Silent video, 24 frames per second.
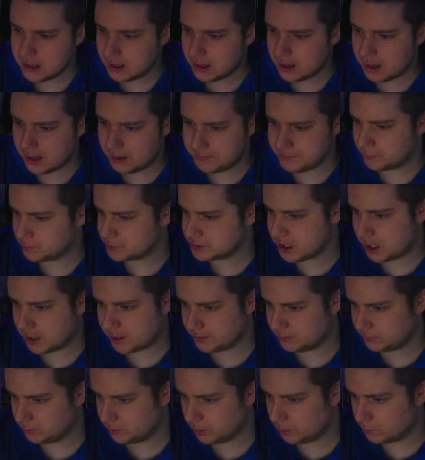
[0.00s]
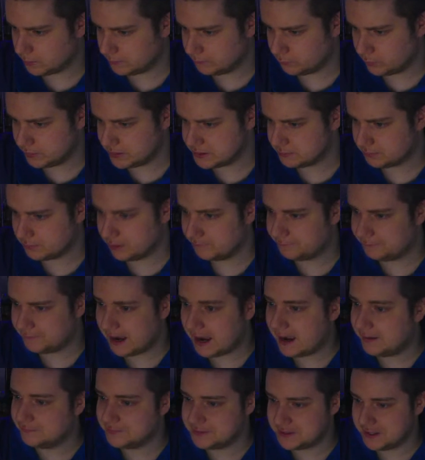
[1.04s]
I mean, we're talking lower level winds around
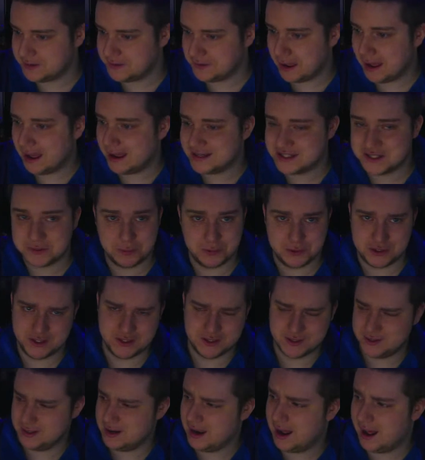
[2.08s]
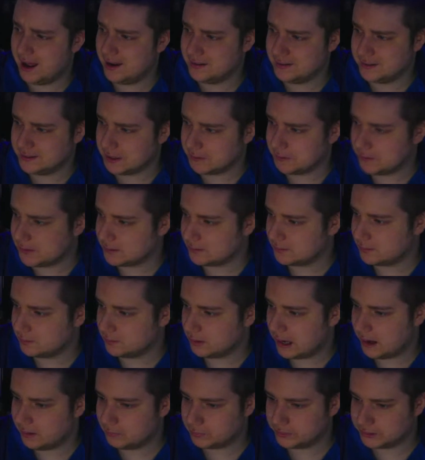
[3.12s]
5 to 10 knots, which is not anything
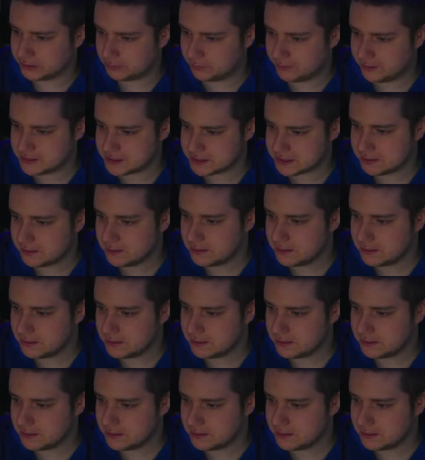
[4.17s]
really crazy.